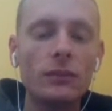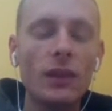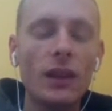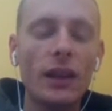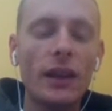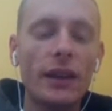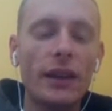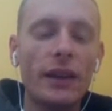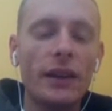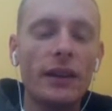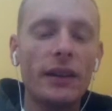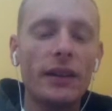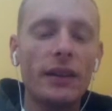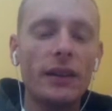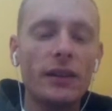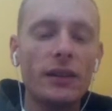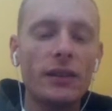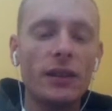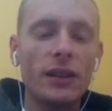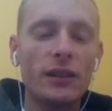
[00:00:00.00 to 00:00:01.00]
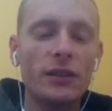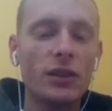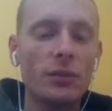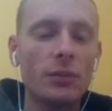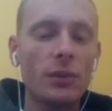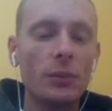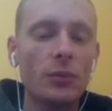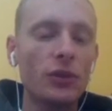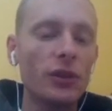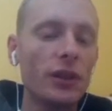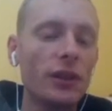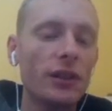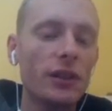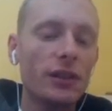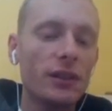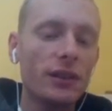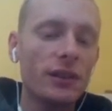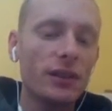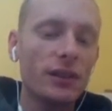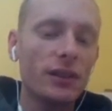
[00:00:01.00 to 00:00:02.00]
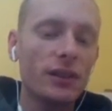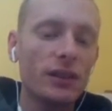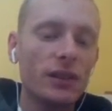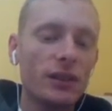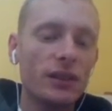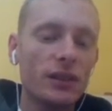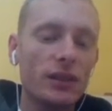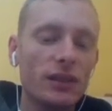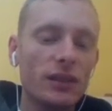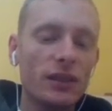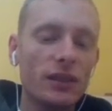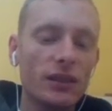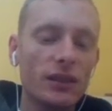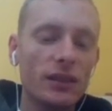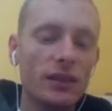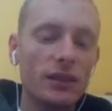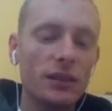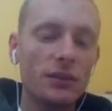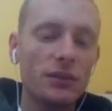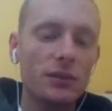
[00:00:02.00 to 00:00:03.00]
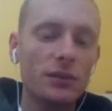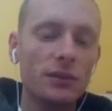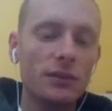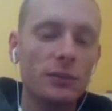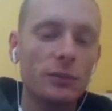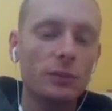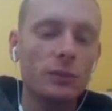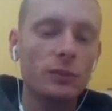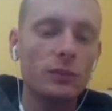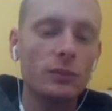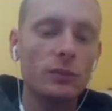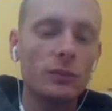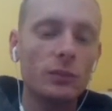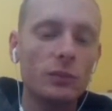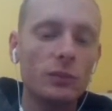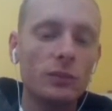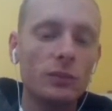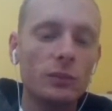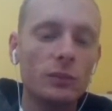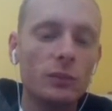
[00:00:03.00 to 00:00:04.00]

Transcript: And he's lost his memory. Yeah,